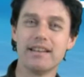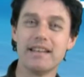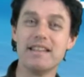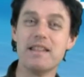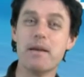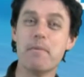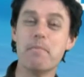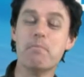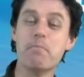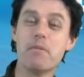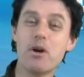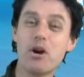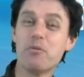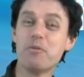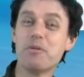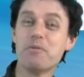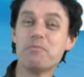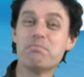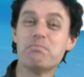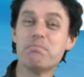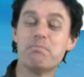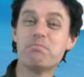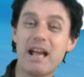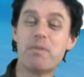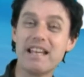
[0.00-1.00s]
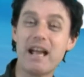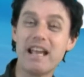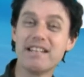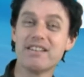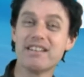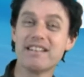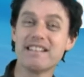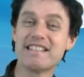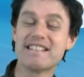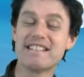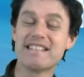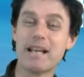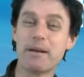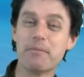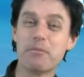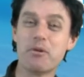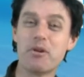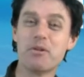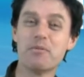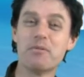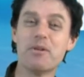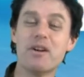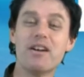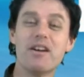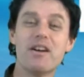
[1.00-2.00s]
in the Melbourne Bayside
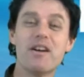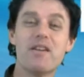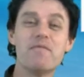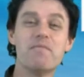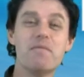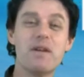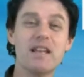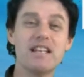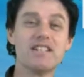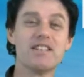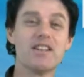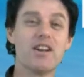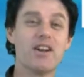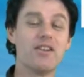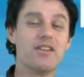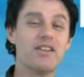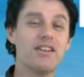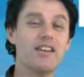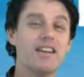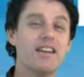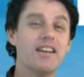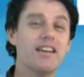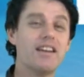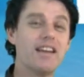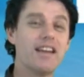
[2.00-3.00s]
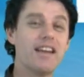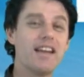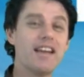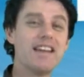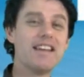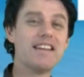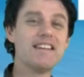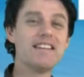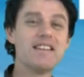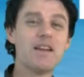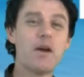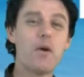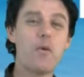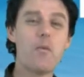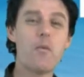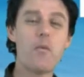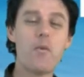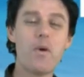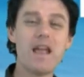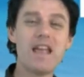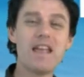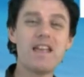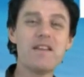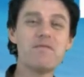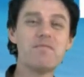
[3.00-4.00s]
suburb of Mentone. And
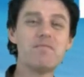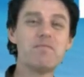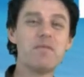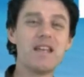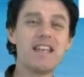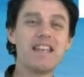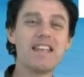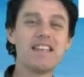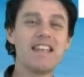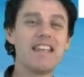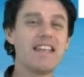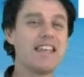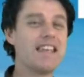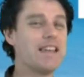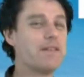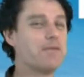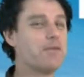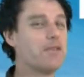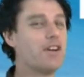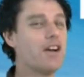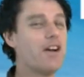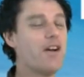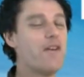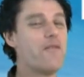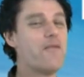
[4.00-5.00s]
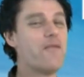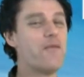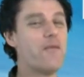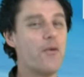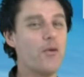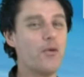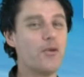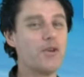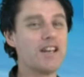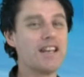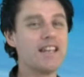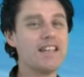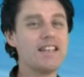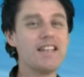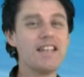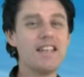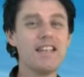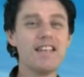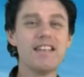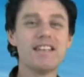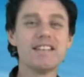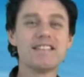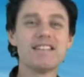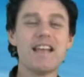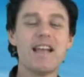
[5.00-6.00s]
we've been here for 14
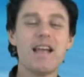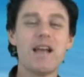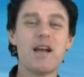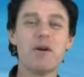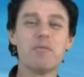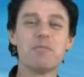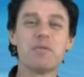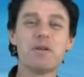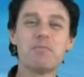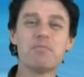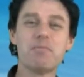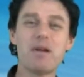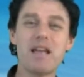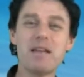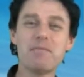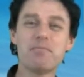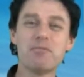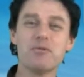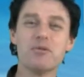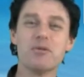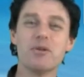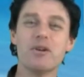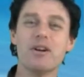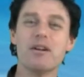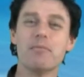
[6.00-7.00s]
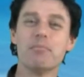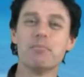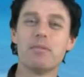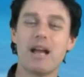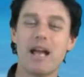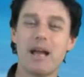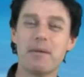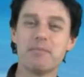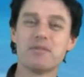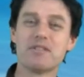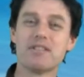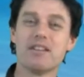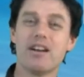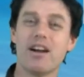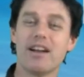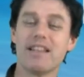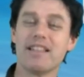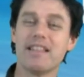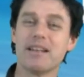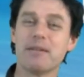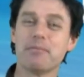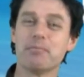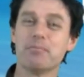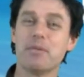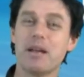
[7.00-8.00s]
years helping people. Perhaps, I
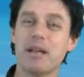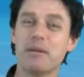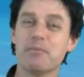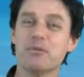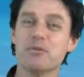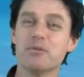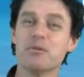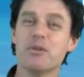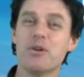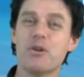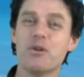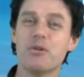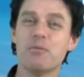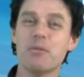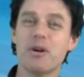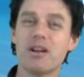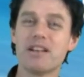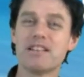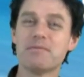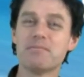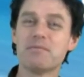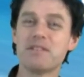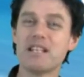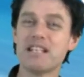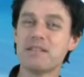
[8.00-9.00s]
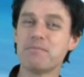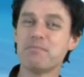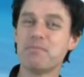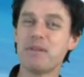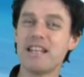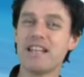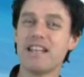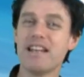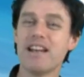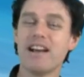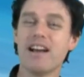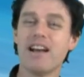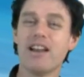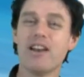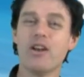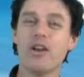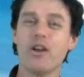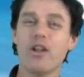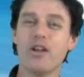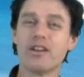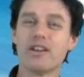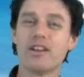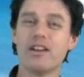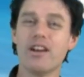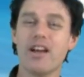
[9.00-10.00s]
think, people who might just be a
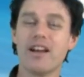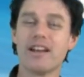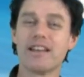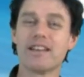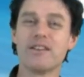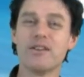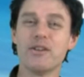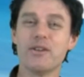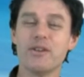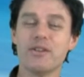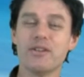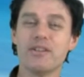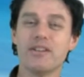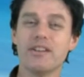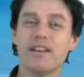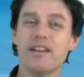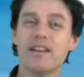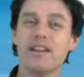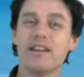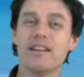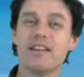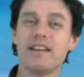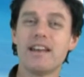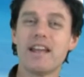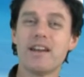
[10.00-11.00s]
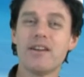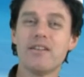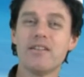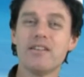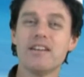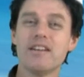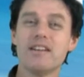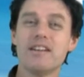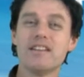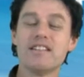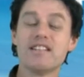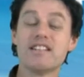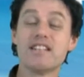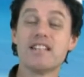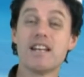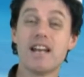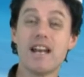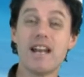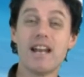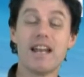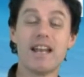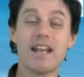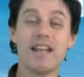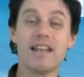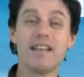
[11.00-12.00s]
lot like you. Now,
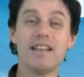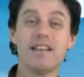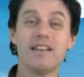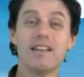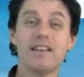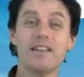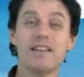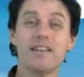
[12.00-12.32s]
today,